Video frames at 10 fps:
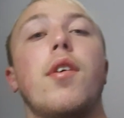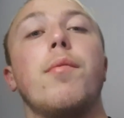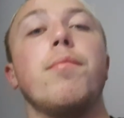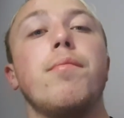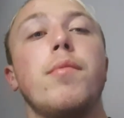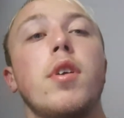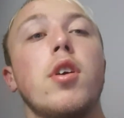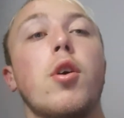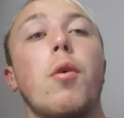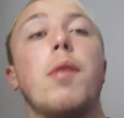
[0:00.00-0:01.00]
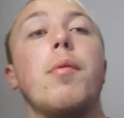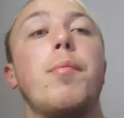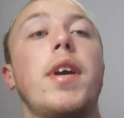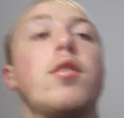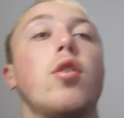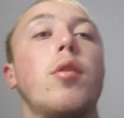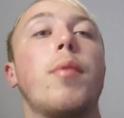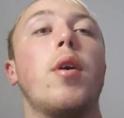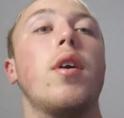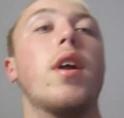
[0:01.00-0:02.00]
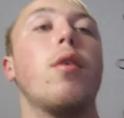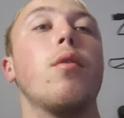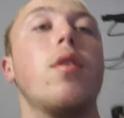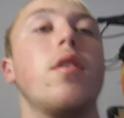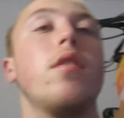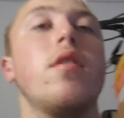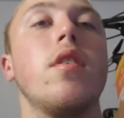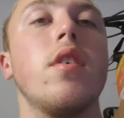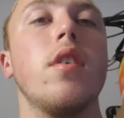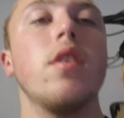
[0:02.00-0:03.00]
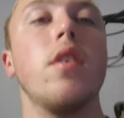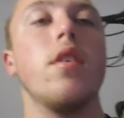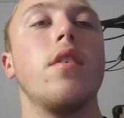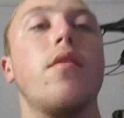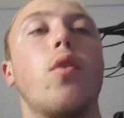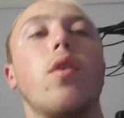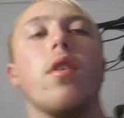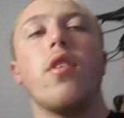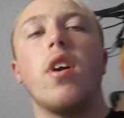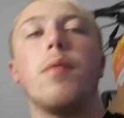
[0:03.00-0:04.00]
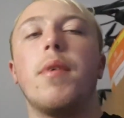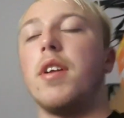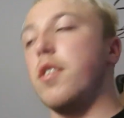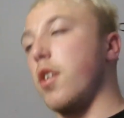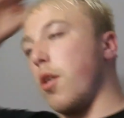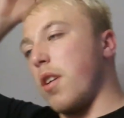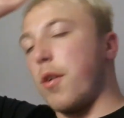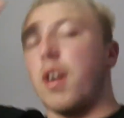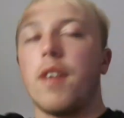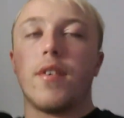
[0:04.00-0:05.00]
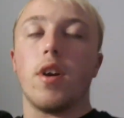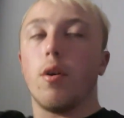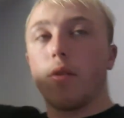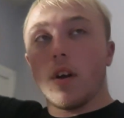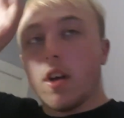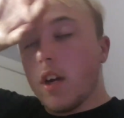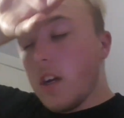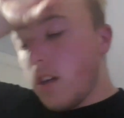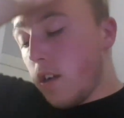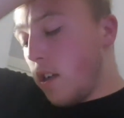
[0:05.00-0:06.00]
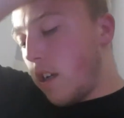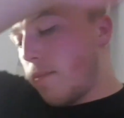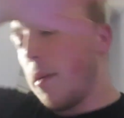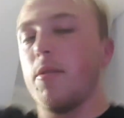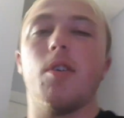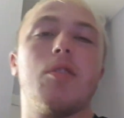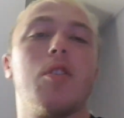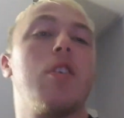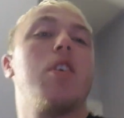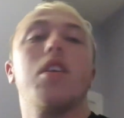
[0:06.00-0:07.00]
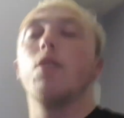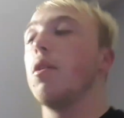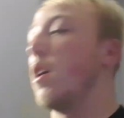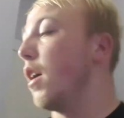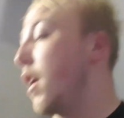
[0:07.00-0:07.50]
from GoApe and Pizza Hut about an hour and 30 minutes ago, an hour and a half ago. Maybe 2 hours ago, I don't know.